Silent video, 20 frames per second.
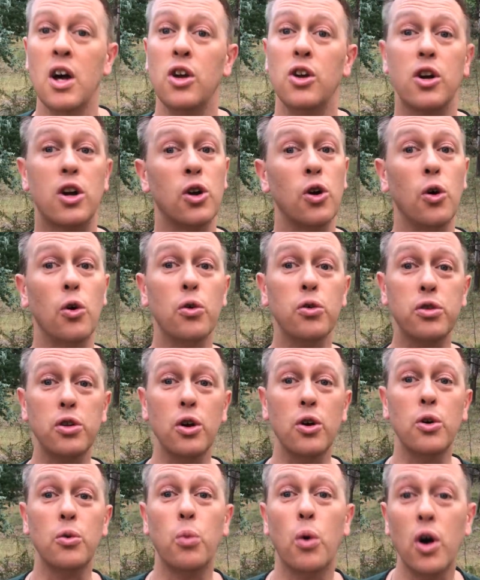You can
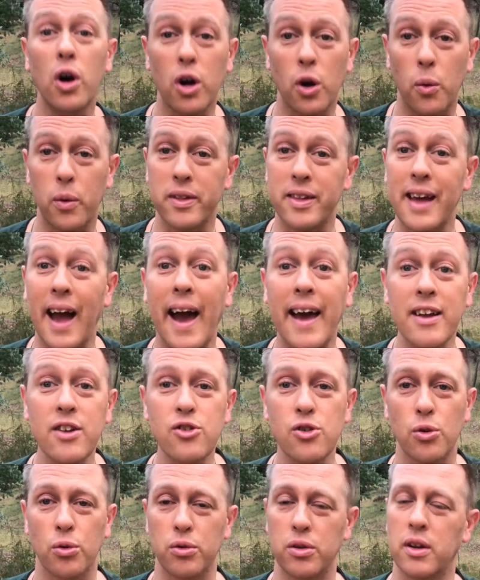also work with the angels
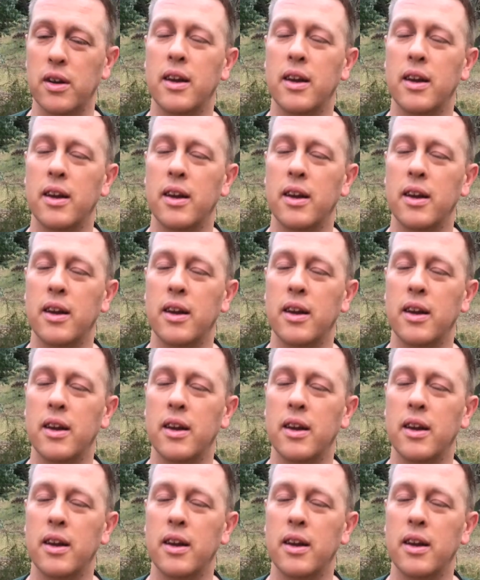angels,